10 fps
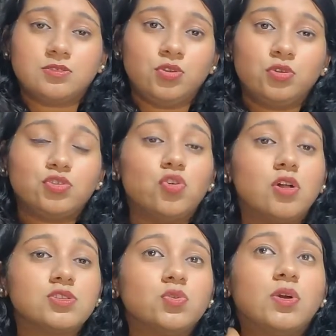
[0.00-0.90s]
You should
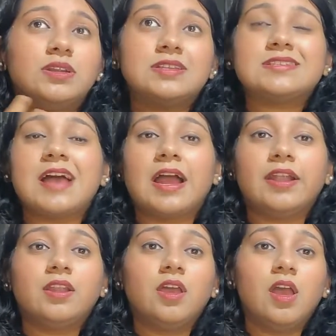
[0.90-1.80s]
also
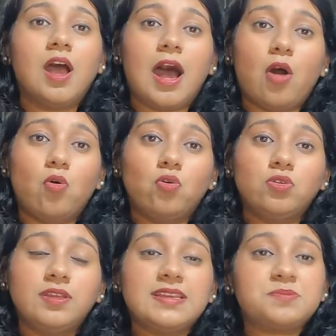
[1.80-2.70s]
understand
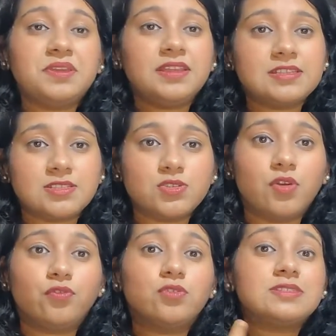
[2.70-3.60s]
how the experiences
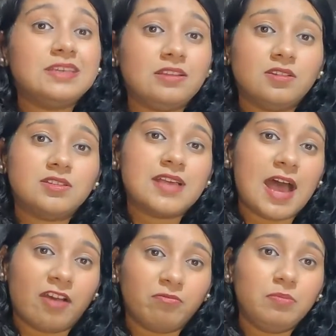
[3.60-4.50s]
of your seniors
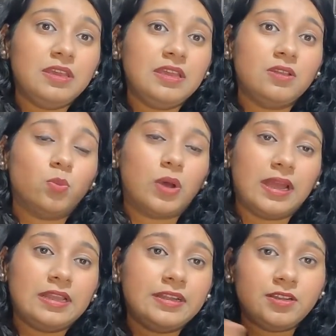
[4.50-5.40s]
have been
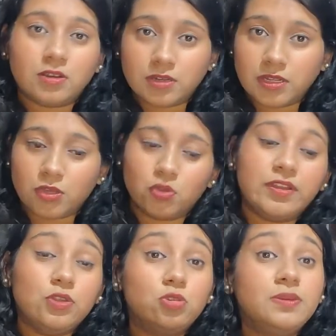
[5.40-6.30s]
while interning.
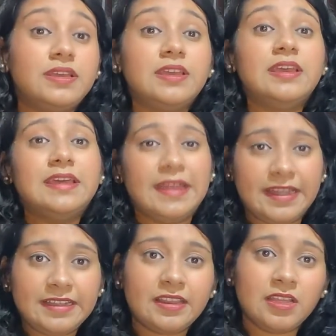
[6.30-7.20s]
When you'll be
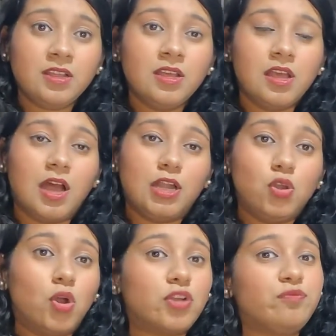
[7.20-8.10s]
entering, a
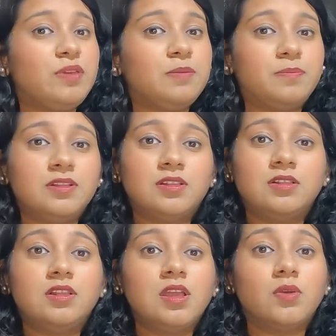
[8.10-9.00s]
lot of
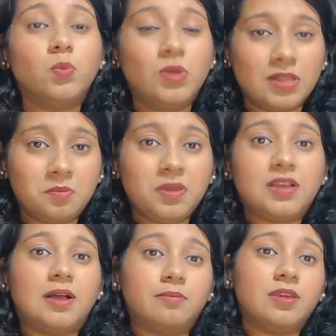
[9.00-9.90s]
people will be
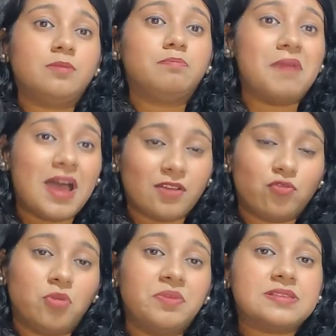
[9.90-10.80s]
coming back
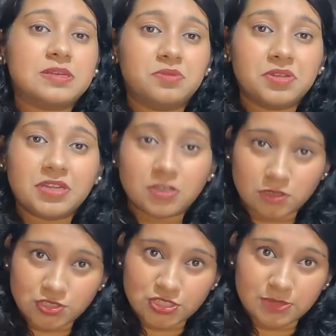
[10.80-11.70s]
from their summer
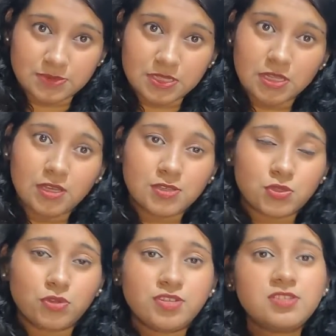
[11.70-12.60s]
internships.
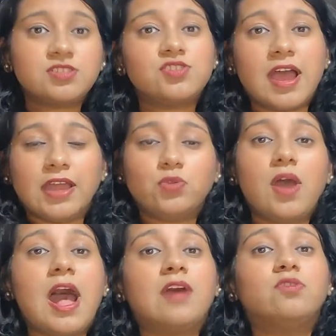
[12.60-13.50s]
So just try to
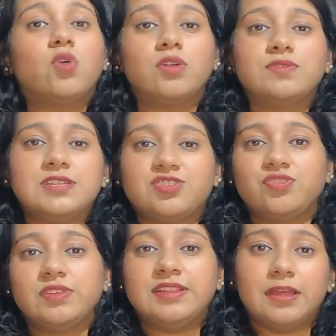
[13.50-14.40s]
have a
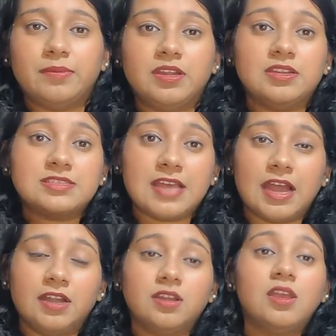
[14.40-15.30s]
conversation with them and
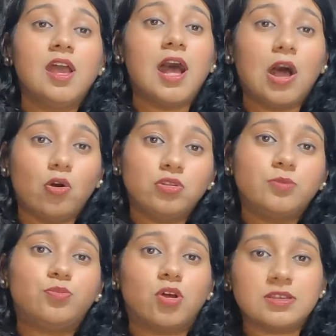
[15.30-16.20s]
understand how the
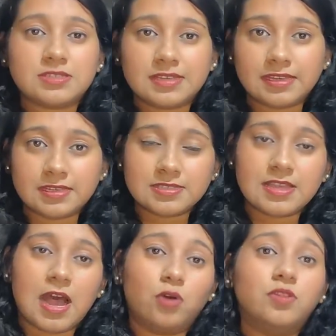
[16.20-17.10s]
process,
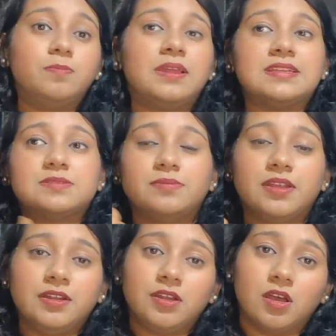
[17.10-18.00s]
how the
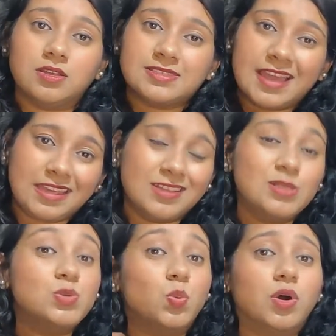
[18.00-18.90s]
placement
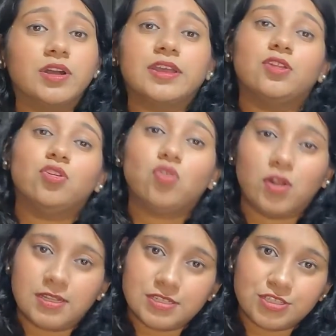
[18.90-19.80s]
cycles work in your
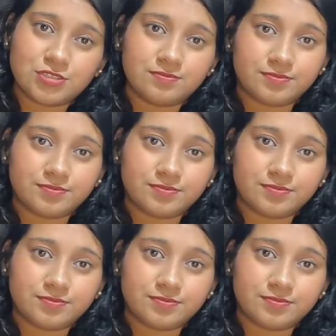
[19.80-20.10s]
college.